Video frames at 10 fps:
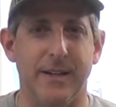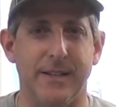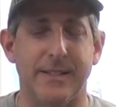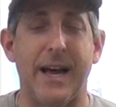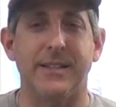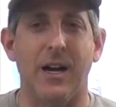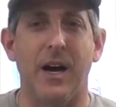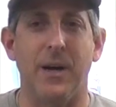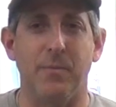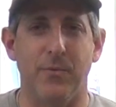sad
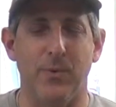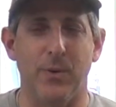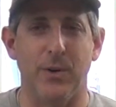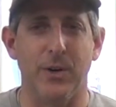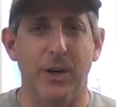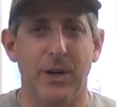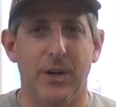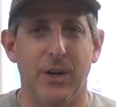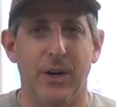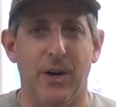time for
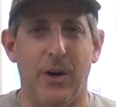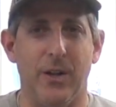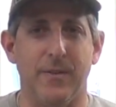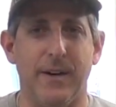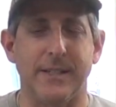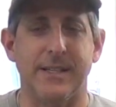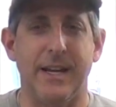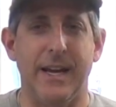all of us,